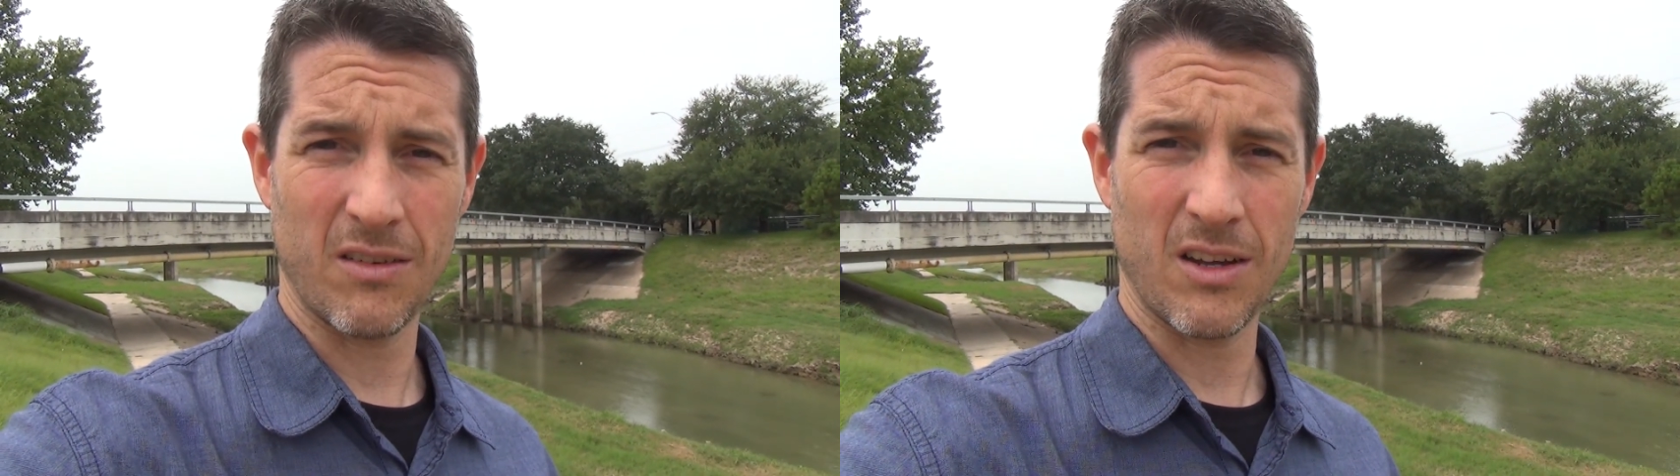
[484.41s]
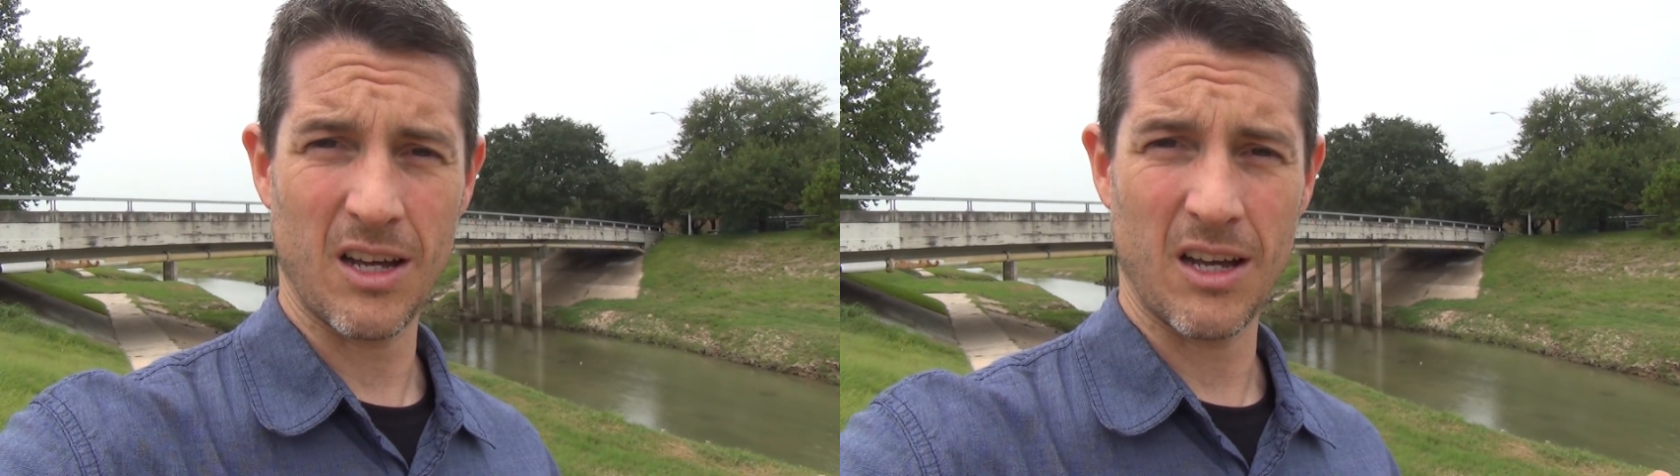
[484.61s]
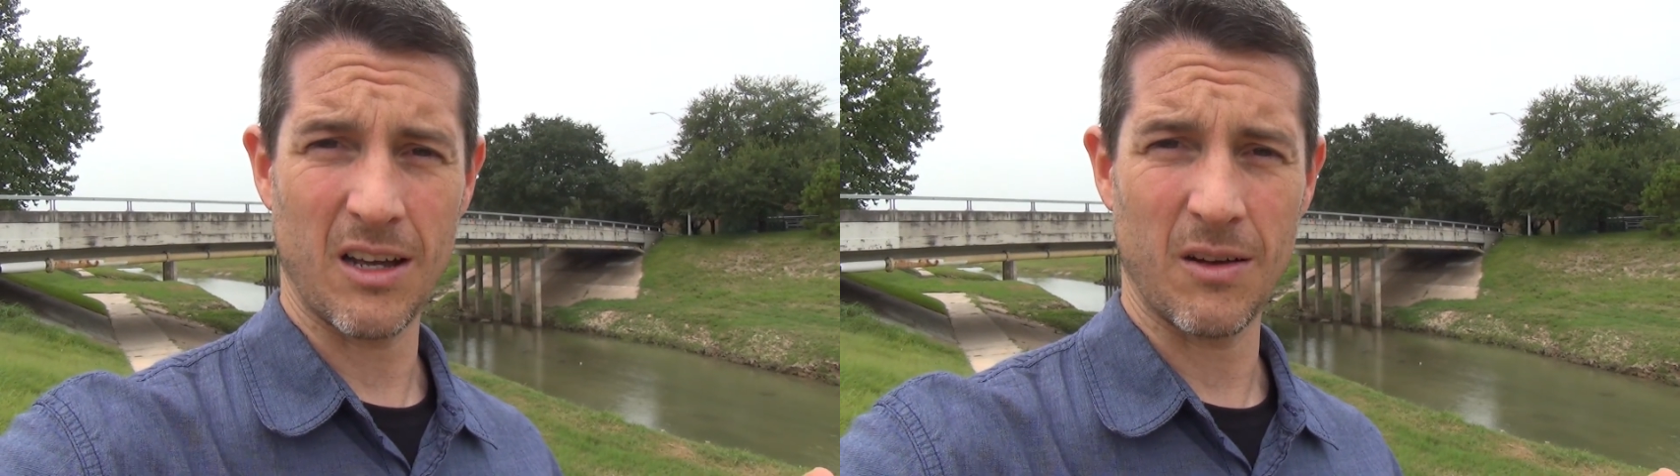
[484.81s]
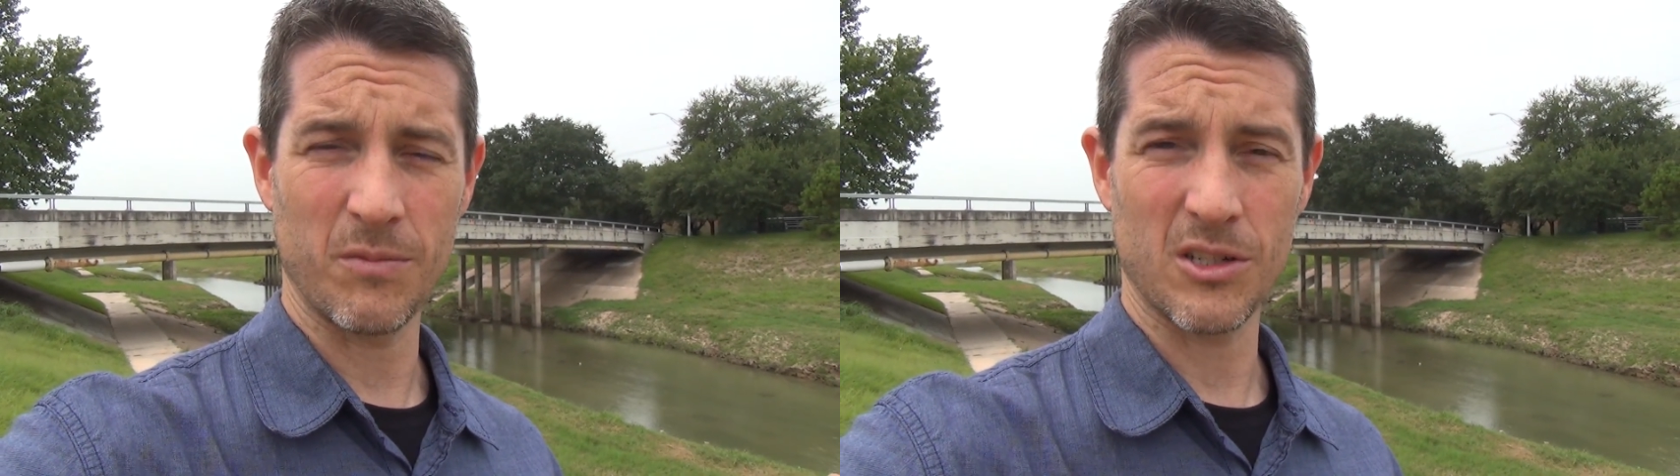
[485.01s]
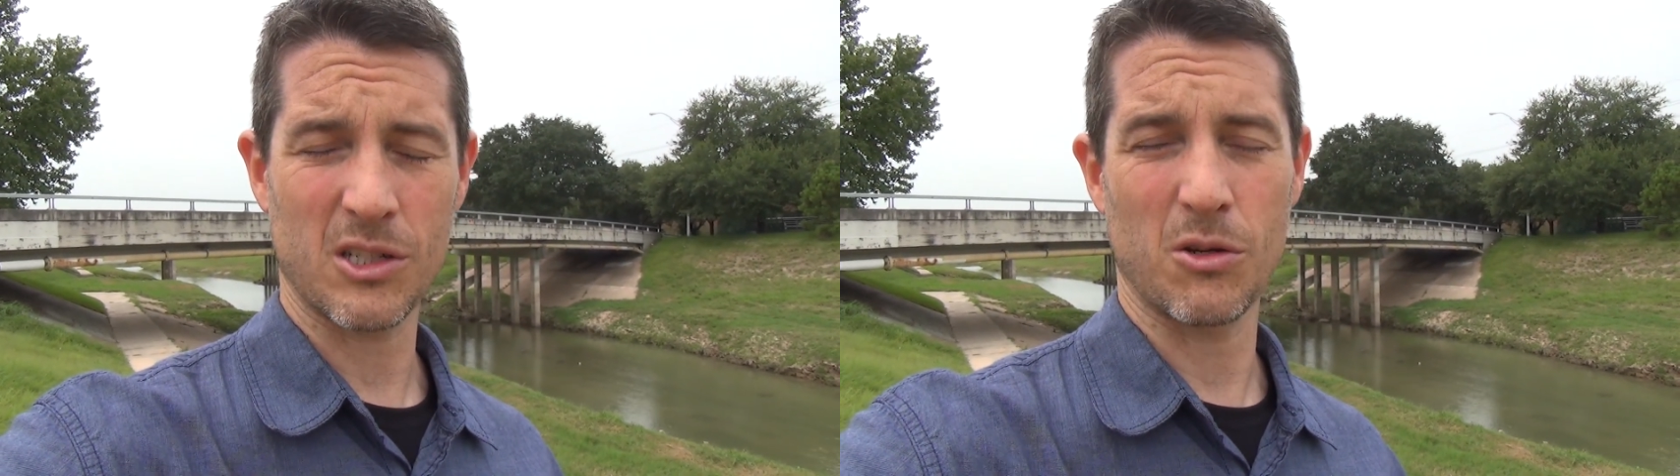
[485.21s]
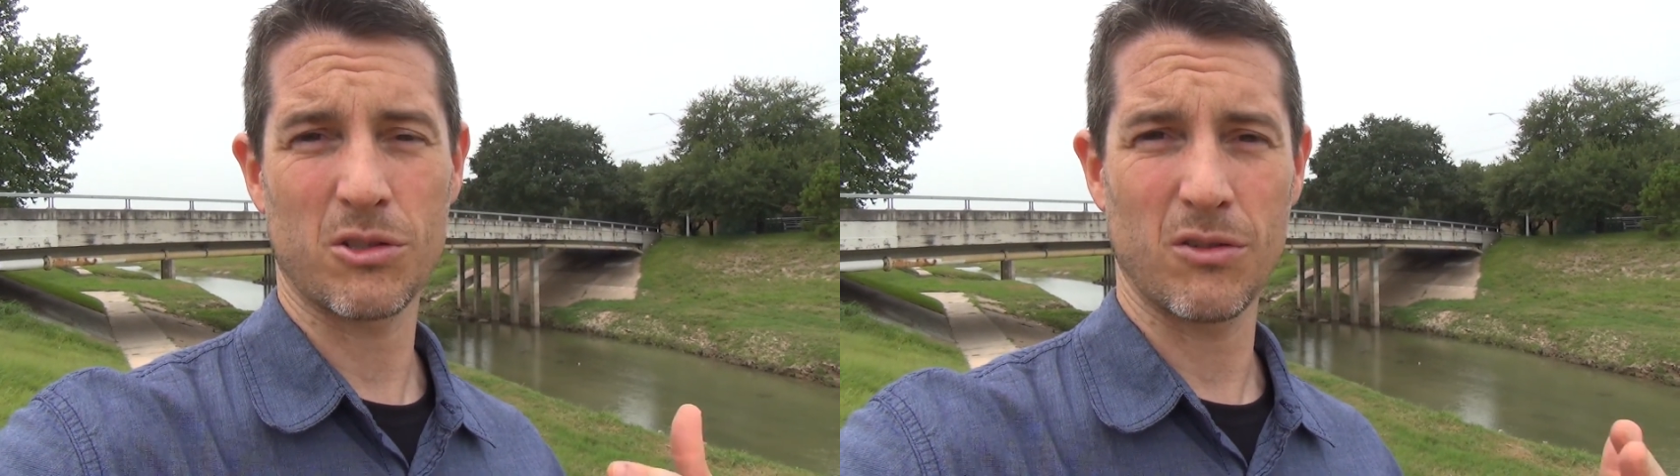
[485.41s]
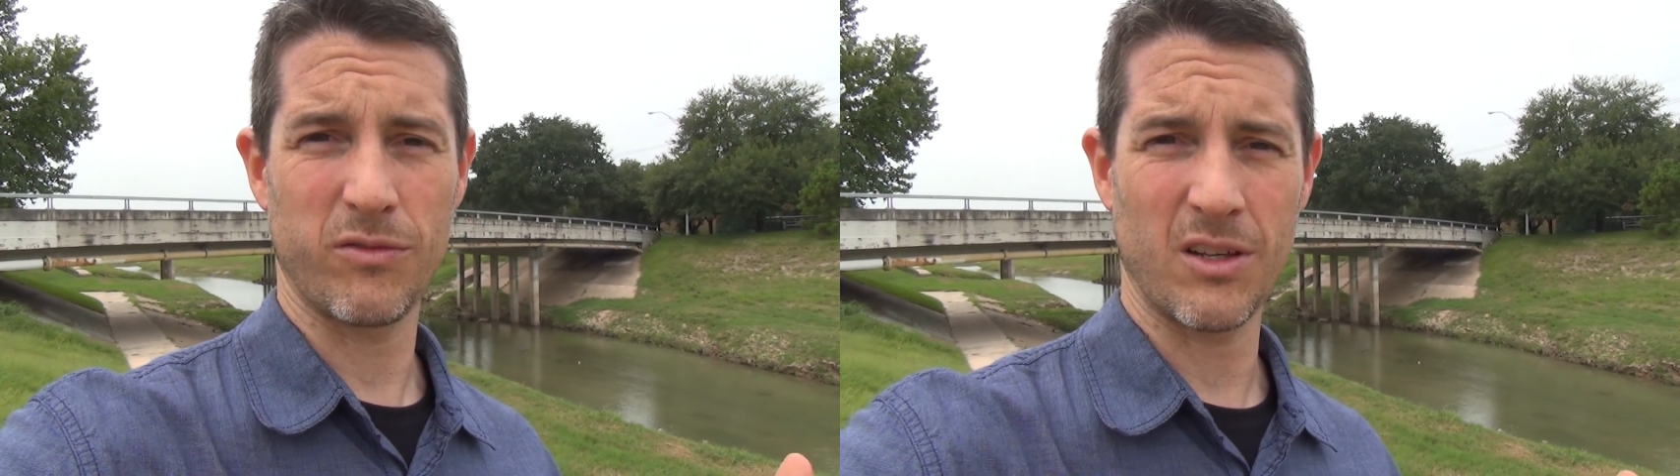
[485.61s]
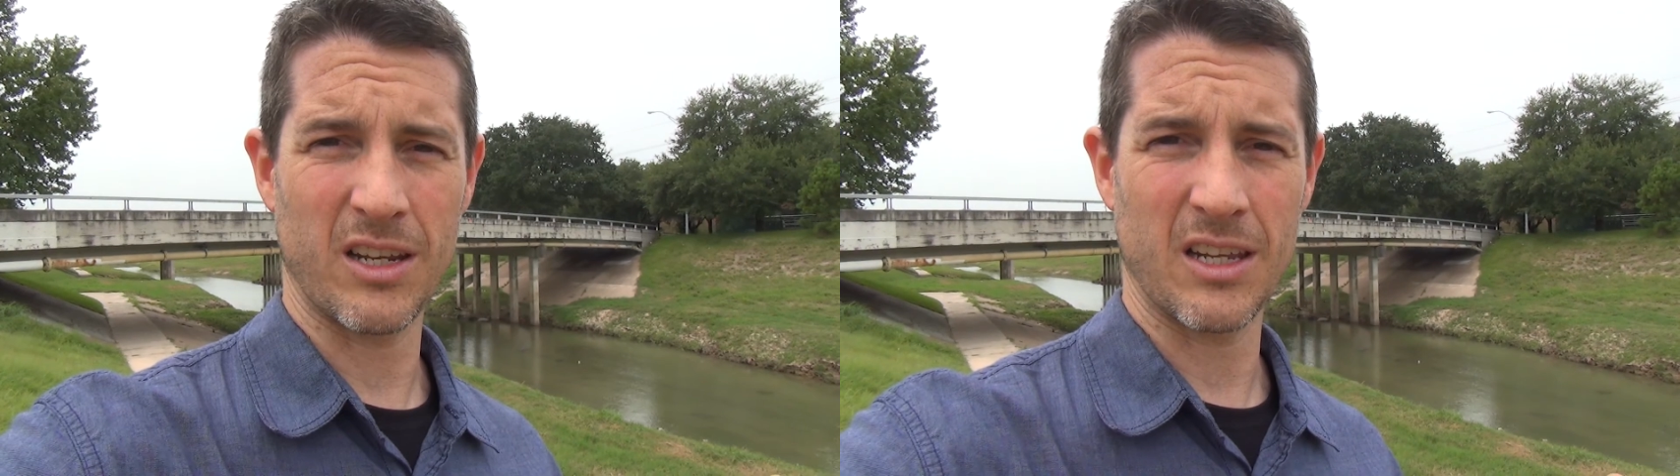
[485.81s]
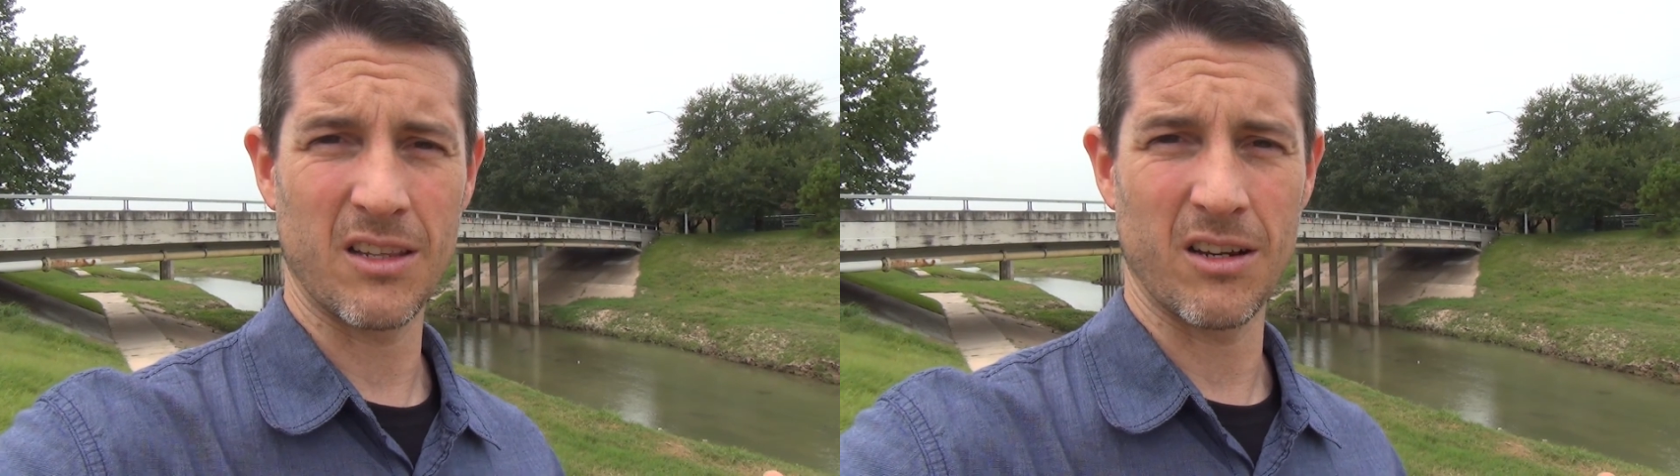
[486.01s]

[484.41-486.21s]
There's coastal flooding,